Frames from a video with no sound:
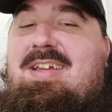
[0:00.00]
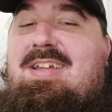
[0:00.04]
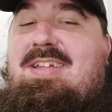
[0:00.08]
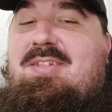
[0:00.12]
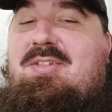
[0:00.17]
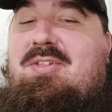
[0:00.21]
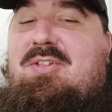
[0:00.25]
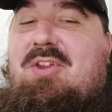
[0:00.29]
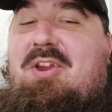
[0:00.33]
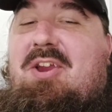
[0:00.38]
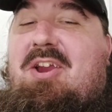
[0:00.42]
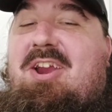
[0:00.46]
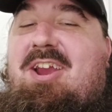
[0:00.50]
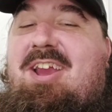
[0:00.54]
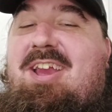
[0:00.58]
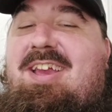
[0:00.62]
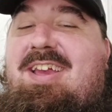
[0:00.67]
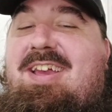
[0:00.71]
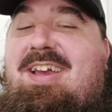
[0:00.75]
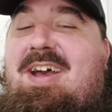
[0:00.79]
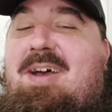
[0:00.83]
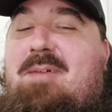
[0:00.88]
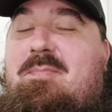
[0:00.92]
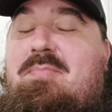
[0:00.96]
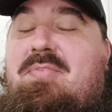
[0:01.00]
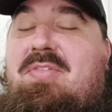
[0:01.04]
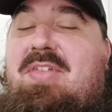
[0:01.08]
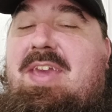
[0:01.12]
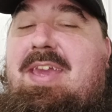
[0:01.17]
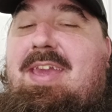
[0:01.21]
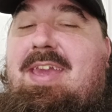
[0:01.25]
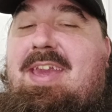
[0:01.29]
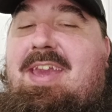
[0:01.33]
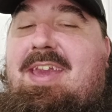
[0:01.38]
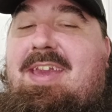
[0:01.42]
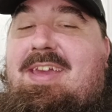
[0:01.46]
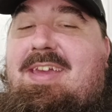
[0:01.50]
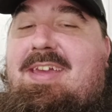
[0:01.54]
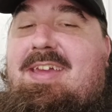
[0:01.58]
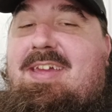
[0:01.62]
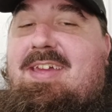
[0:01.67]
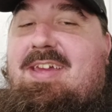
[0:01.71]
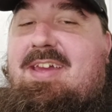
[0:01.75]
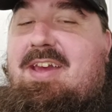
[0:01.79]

Sorry, I'm thinking.